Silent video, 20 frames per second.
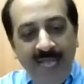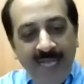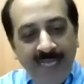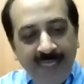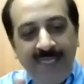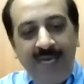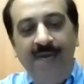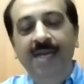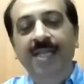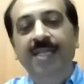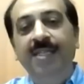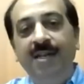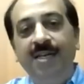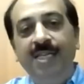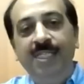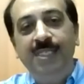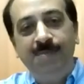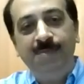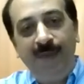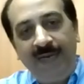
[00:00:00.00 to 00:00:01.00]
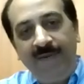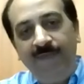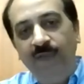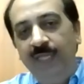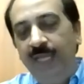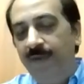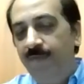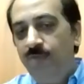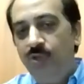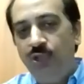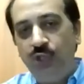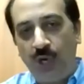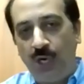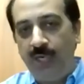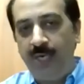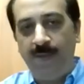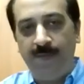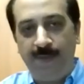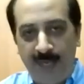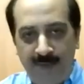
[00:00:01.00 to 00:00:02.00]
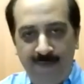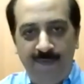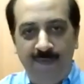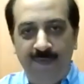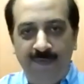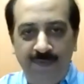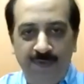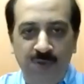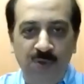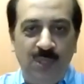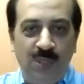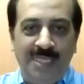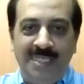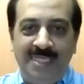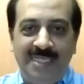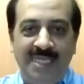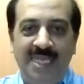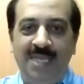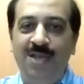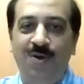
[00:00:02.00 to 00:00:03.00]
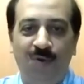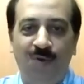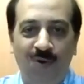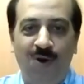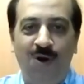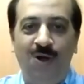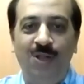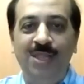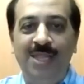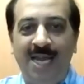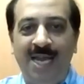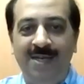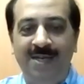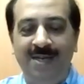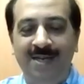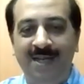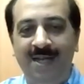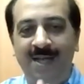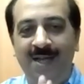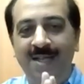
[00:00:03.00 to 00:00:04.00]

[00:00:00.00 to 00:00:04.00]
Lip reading: Suddenly, the respect for them shot up, and you can see all that